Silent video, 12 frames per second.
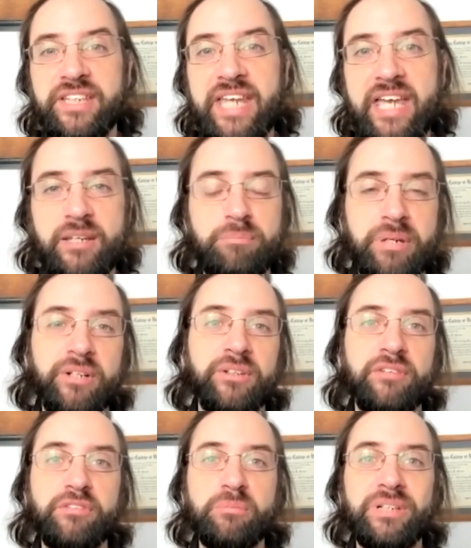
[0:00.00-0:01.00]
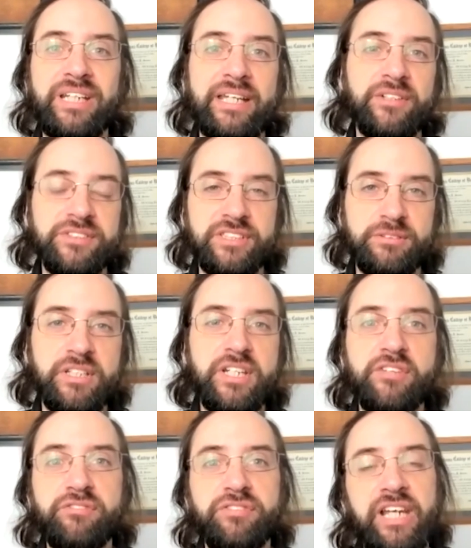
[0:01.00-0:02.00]
and that imperiled everybody else's
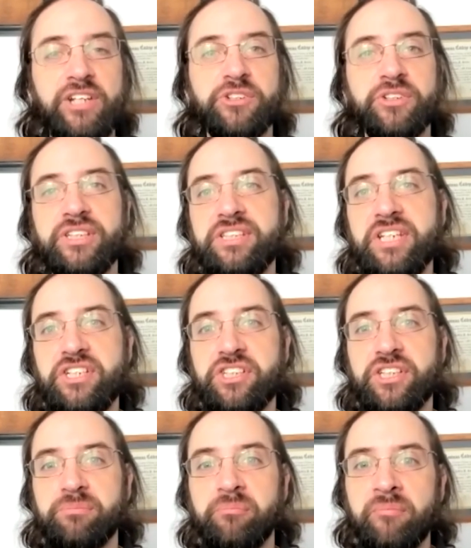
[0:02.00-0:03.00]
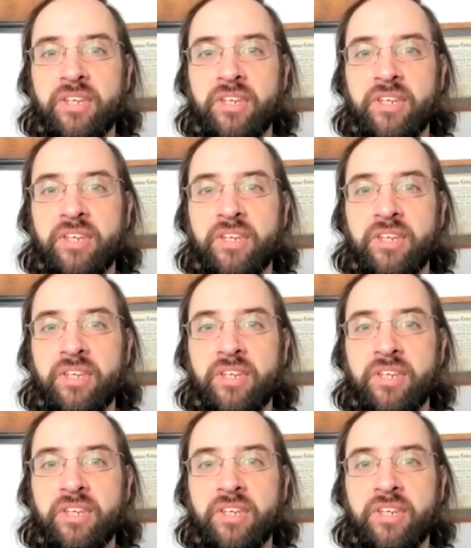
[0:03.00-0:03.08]
financial condition.